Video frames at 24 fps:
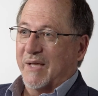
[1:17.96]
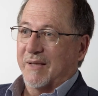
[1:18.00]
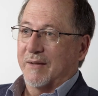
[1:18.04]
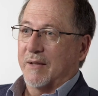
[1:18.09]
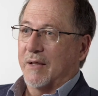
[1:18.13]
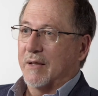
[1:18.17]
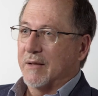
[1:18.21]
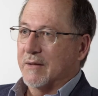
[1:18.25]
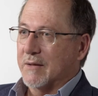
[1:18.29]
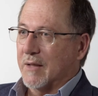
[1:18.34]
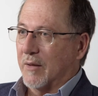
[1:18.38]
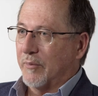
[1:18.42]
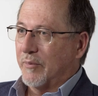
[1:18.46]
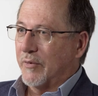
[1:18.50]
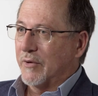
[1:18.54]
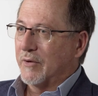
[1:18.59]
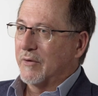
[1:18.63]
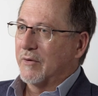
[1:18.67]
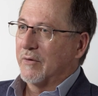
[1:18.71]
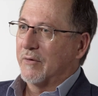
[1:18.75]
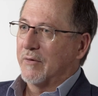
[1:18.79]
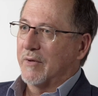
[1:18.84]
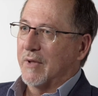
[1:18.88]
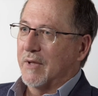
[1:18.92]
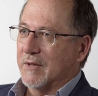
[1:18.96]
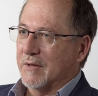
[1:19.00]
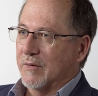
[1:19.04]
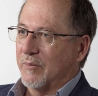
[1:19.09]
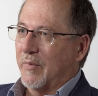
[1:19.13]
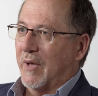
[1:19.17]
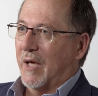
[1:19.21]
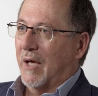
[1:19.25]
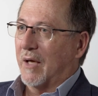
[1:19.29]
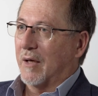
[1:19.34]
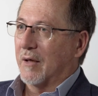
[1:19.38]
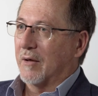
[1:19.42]
pick things up and do things
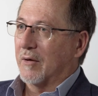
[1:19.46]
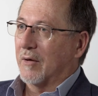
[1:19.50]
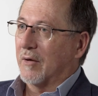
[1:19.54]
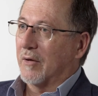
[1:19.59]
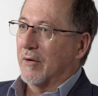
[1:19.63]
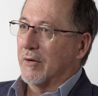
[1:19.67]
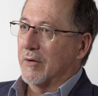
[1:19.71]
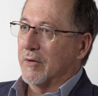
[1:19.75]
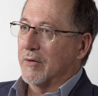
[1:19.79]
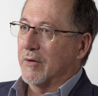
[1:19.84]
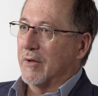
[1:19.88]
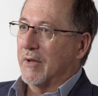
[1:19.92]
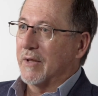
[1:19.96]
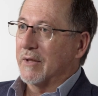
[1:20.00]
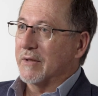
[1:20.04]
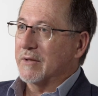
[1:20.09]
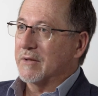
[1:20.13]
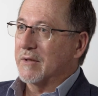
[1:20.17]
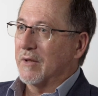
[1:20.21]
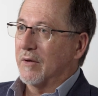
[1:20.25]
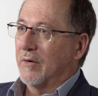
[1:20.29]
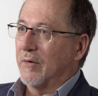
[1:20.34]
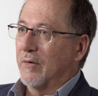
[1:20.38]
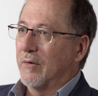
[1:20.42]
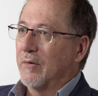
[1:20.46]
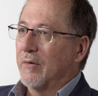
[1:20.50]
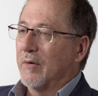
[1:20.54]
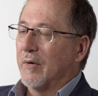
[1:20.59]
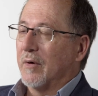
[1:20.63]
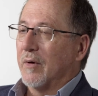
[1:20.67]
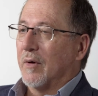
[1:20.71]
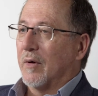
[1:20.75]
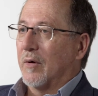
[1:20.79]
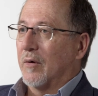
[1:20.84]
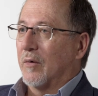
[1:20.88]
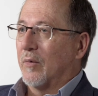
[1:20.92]
about it a lot earlier, so
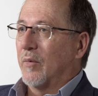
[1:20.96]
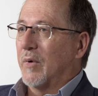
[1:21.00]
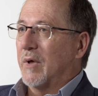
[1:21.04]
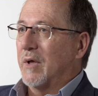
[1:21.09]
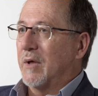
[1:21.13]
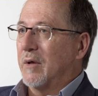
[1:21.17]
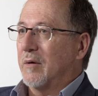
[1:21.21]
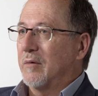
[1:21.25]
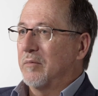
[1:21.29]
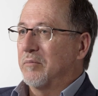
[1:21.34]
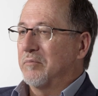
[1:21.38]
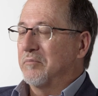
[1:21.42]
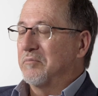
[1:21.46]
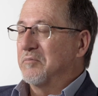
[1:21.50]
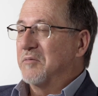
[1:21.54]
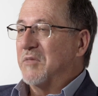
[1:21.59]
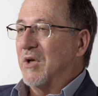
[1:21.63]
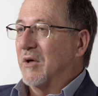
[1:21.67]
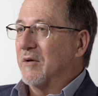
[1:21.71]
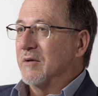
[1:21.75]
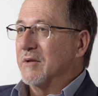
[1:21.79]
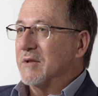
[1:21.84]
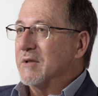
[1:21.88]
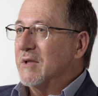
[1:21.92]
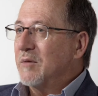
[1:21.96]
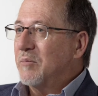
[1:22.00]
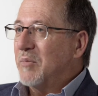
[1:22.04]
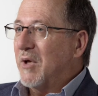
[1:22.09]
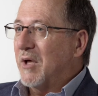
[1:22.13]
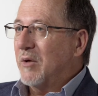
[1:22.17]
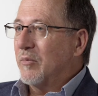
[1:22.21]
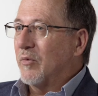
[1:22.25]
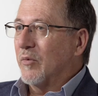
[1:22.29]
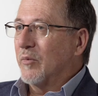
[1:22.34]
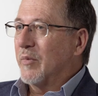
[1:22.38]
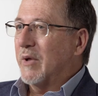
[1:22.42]
we don't see
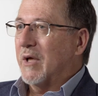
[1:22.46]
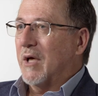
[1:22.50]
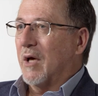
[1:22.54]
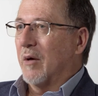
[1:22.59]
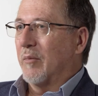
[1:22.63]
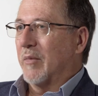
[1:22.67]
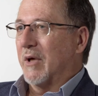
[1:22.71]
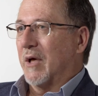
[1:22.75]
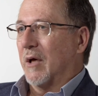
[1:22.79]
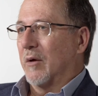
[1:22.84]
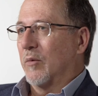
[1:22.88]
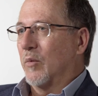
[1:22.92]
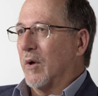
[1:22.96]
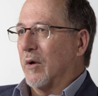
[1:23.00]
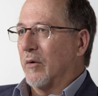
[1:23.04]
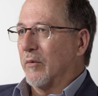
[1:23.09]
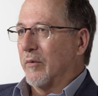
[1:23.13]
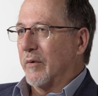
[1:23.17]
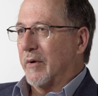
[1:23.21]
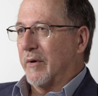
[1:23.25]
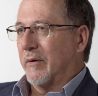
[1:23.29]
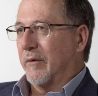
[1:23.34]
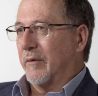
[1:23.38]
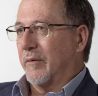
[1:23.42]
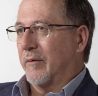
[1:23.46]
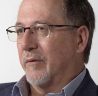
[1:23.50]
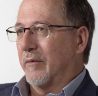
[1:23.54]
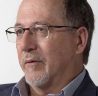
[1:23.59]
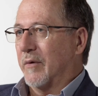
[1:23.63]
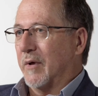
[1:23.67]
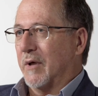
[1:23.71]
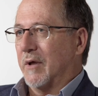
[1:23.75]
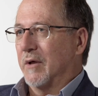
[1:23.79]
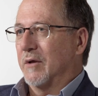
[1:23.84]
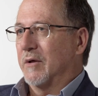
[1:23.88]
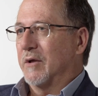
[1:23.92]
people becoming unwell with
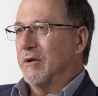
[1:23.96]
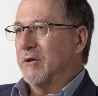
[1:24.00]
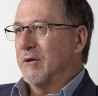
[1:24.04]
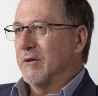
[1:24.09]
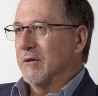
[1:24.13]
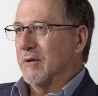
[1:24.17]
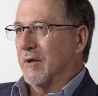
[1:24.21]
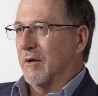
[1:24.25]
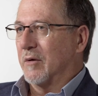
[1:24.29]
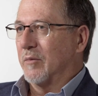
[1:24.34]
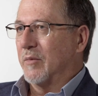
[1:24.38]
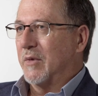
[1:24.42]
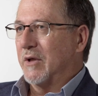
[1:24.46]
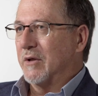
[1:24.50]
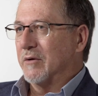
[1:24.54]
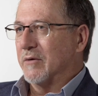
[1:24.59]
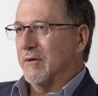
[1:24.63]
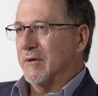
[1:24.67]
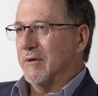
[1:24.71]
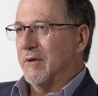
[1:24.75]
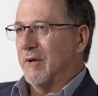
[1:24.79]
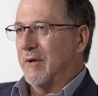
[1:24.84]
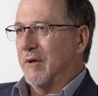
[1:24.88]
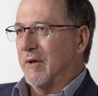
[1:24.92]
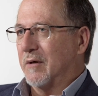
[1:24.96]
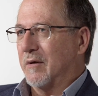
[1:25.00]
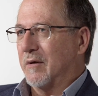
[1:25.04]
the conditions that I'm interested